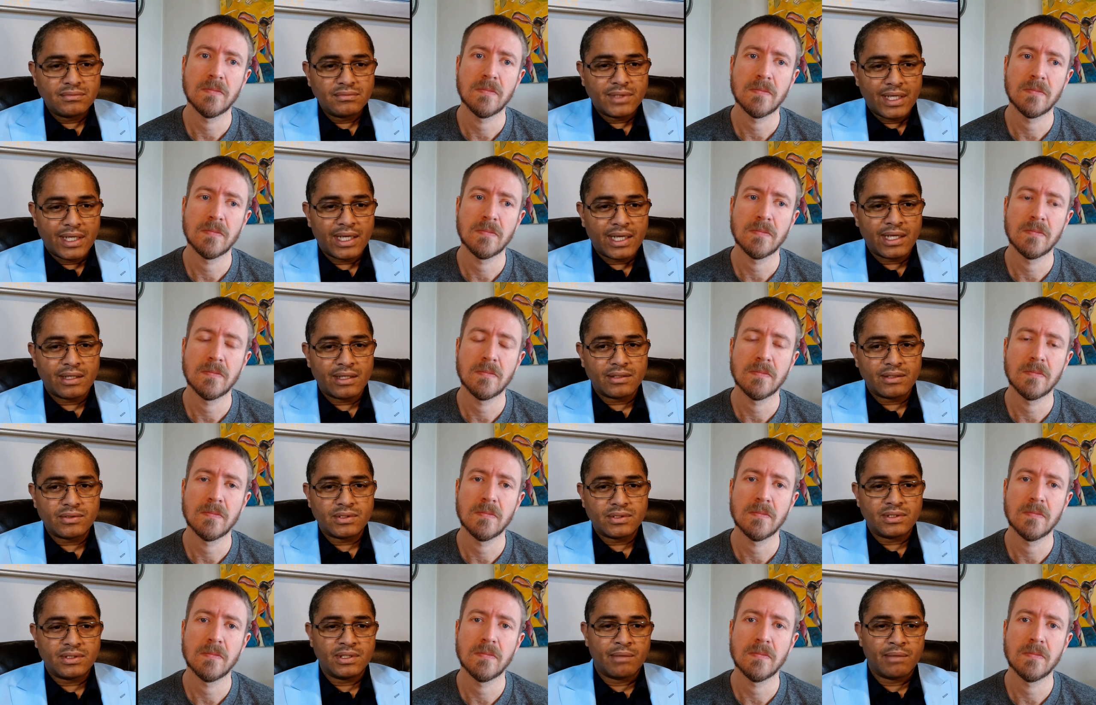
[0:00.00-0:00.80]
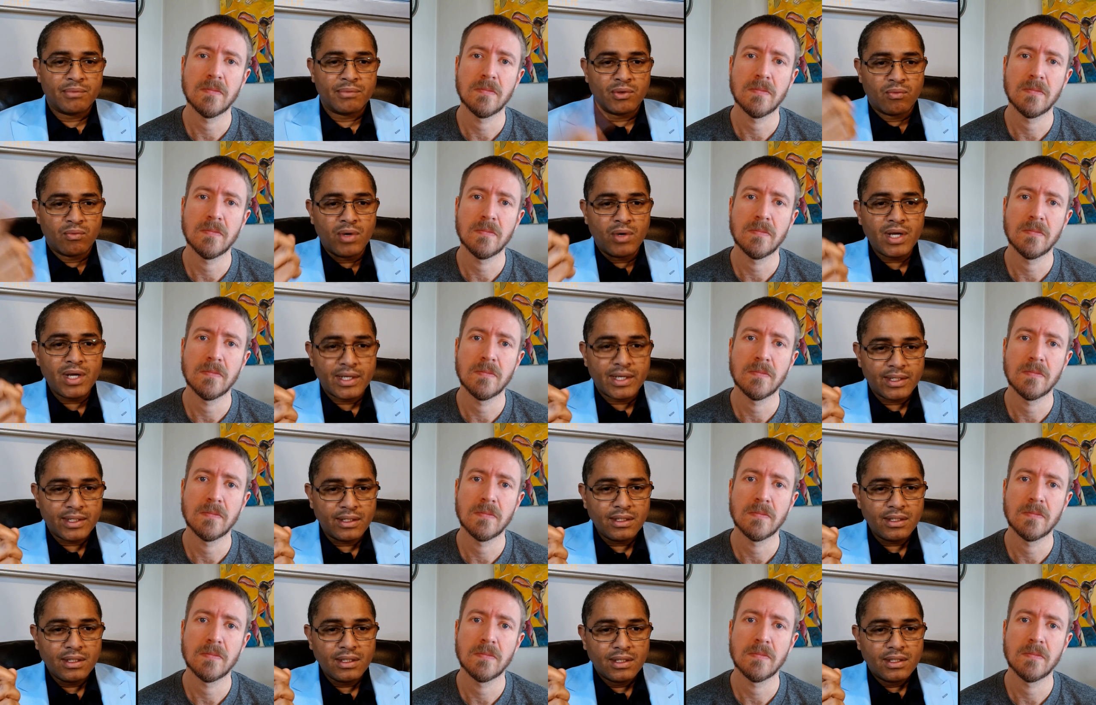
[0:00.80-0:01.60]
Speaker 1: and number
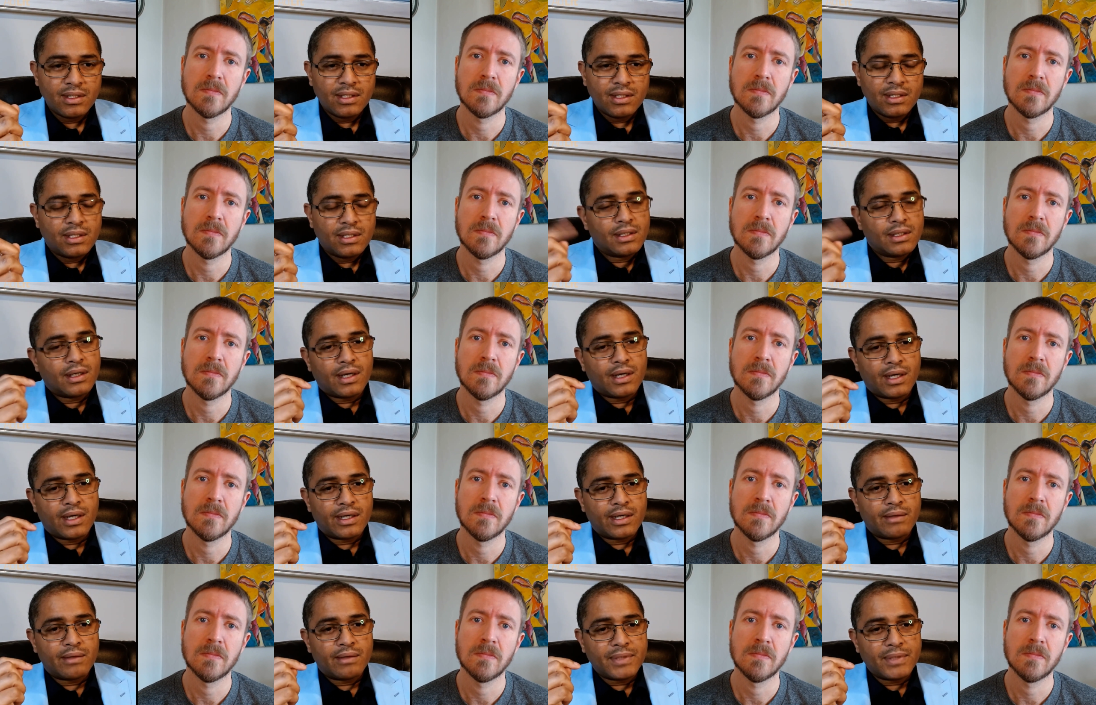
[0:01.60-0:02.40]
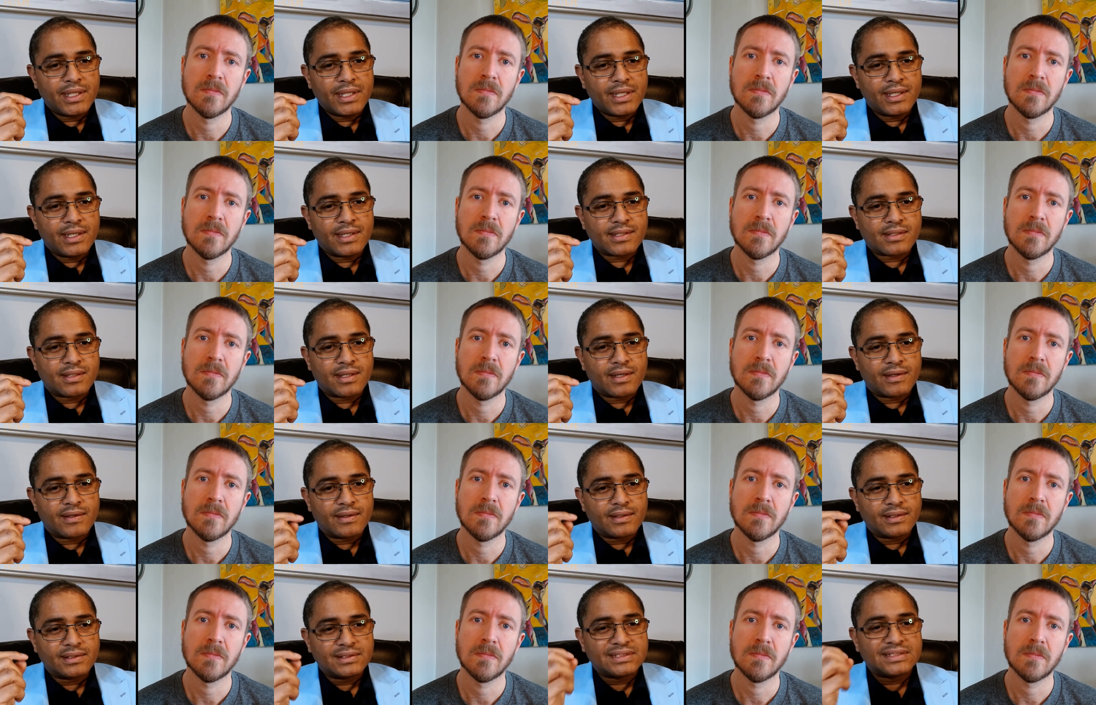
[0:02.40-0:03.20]
one um, is
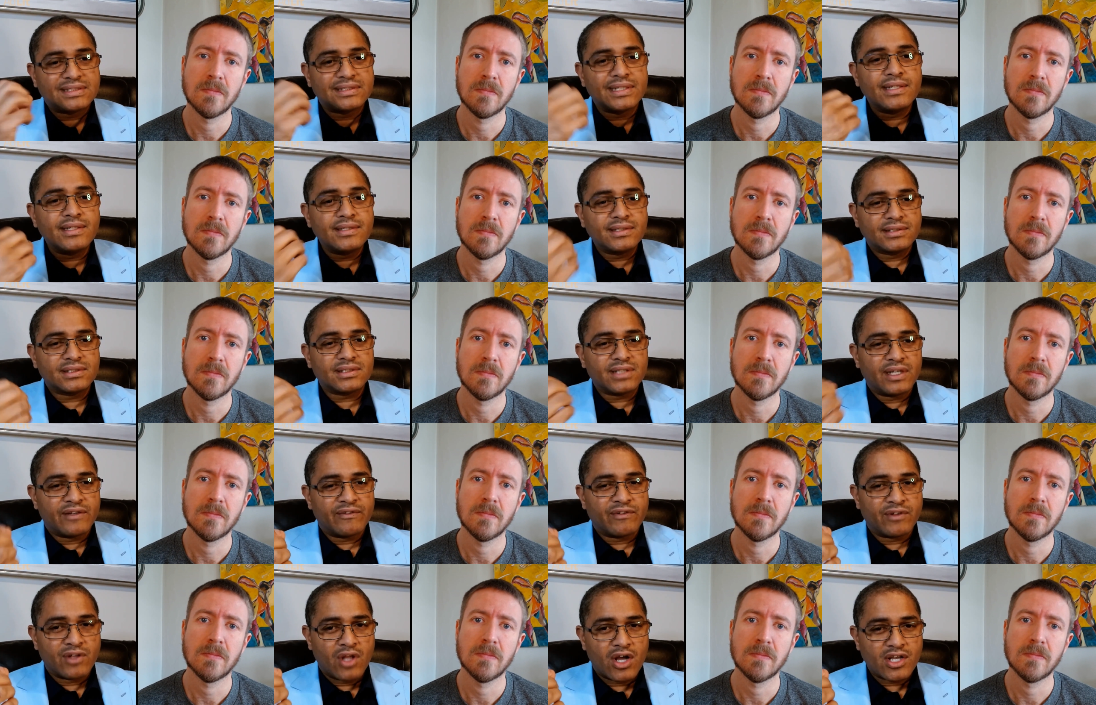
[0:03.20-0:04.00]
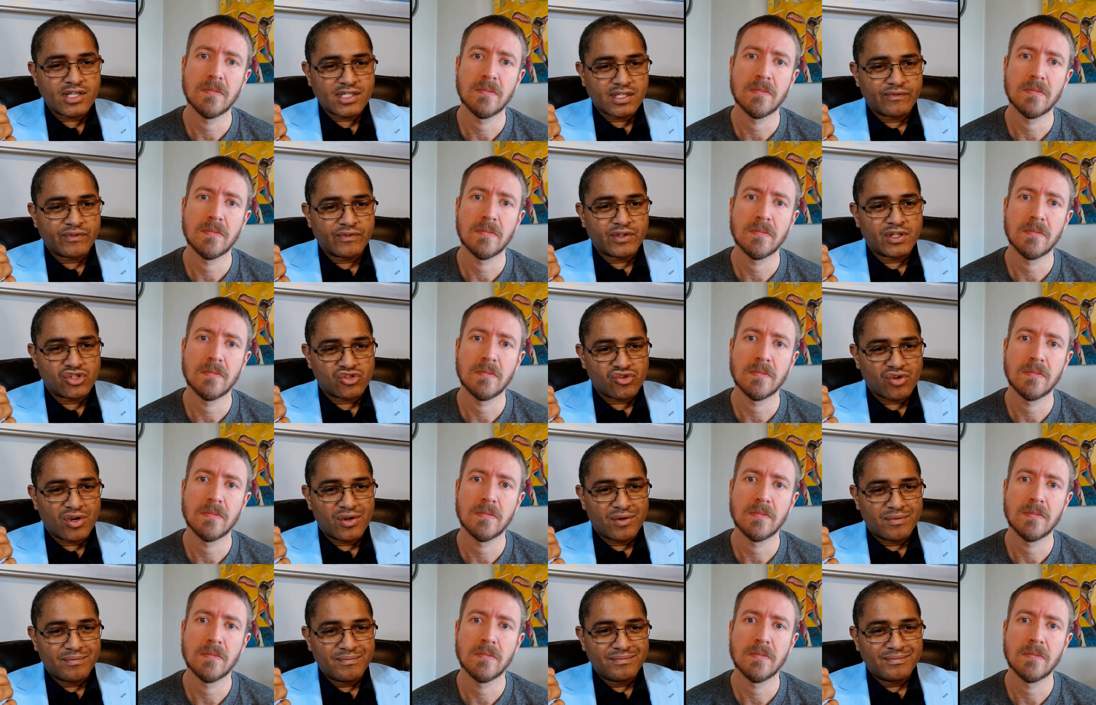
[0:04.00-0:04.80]
the sense of loss of
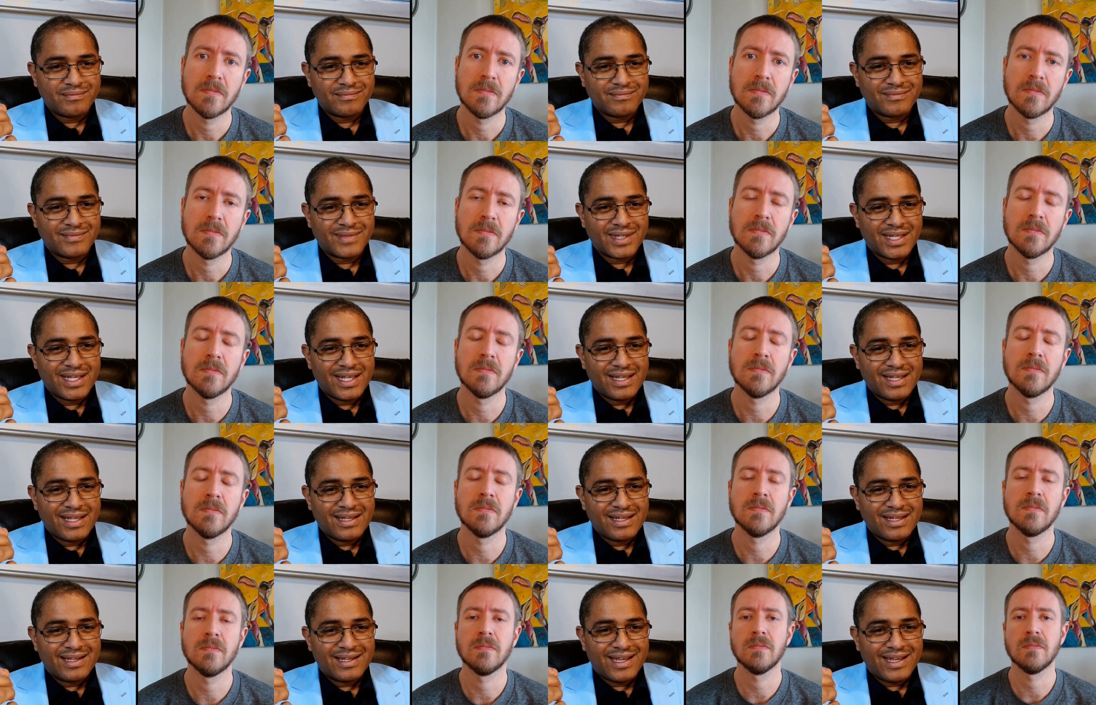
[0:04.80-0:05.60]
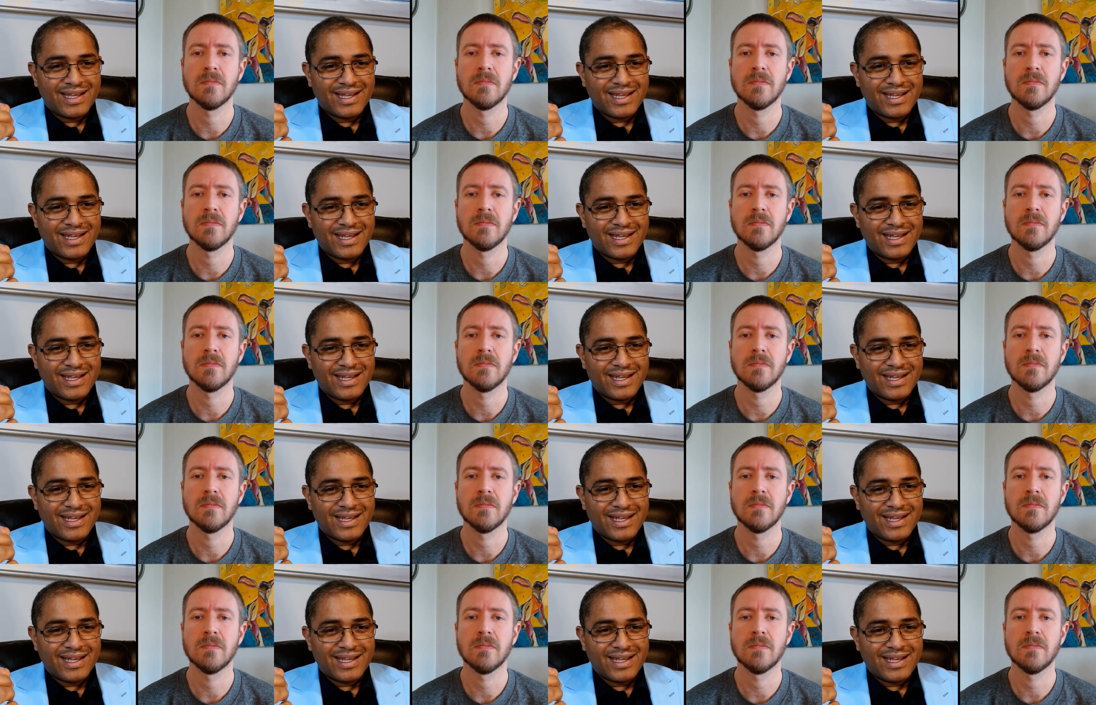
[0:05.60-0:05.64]
control. Mm.